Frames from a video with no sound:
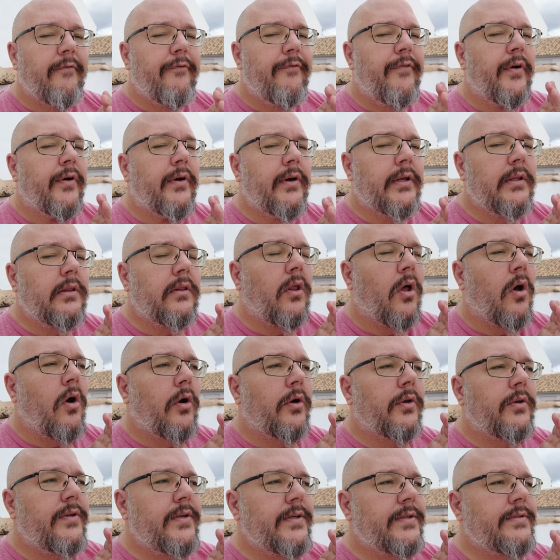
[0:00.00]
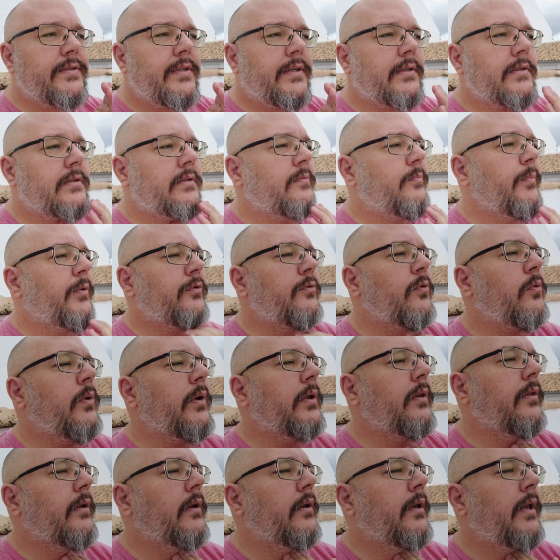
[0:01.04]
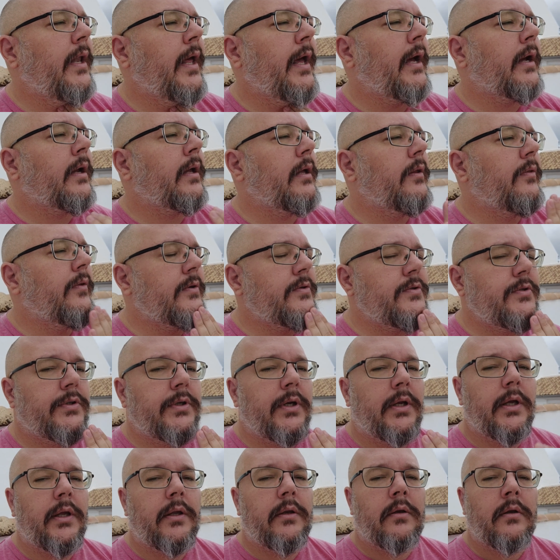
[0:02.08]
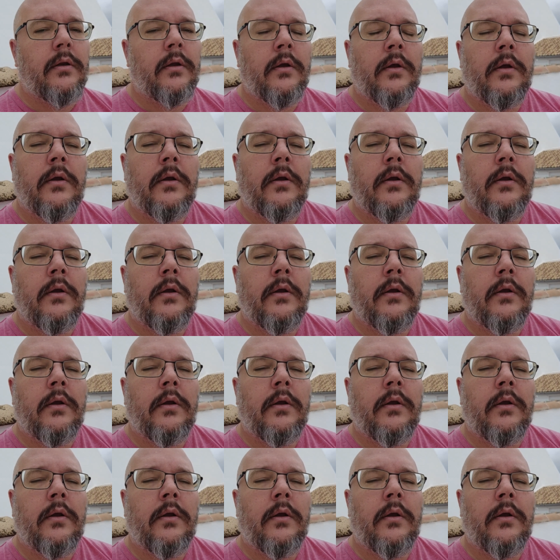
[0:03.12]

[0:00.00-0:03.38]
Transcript: very long distance between the neck and the chin,